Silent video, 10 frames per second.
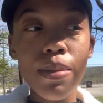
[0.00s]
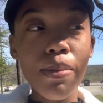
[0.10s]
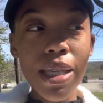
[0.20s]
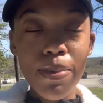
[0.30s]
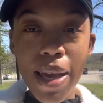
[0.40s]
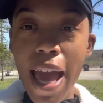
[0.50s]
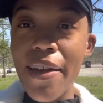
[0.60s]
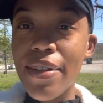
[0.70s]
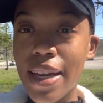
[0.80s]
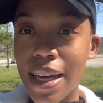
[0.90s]

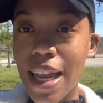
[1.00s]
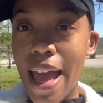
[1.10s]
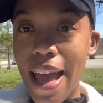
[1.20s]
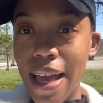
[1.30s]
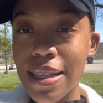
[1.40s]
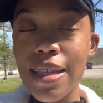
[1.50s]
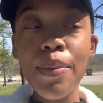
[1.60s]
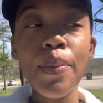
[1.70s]
misbehaving in class.